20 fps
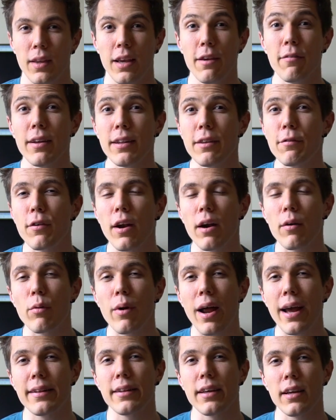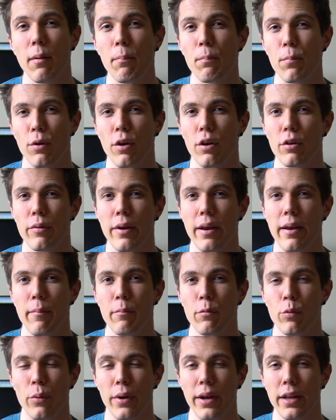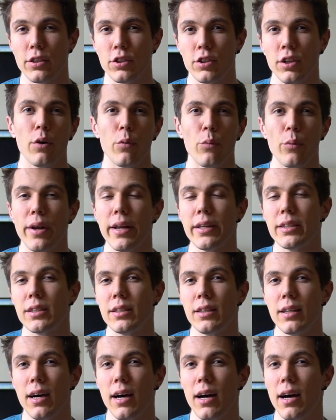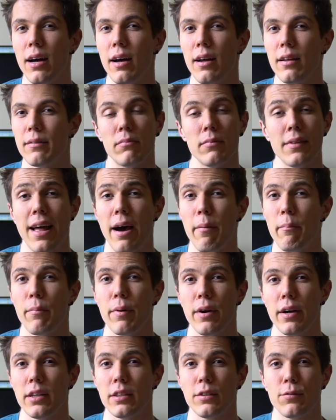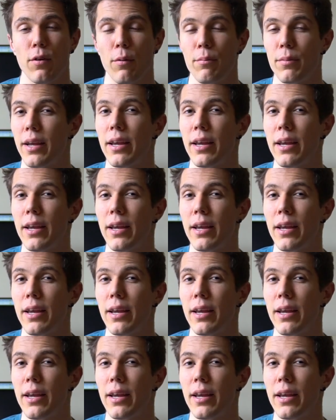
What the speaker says: Even if you are writing a program which reads the numbers from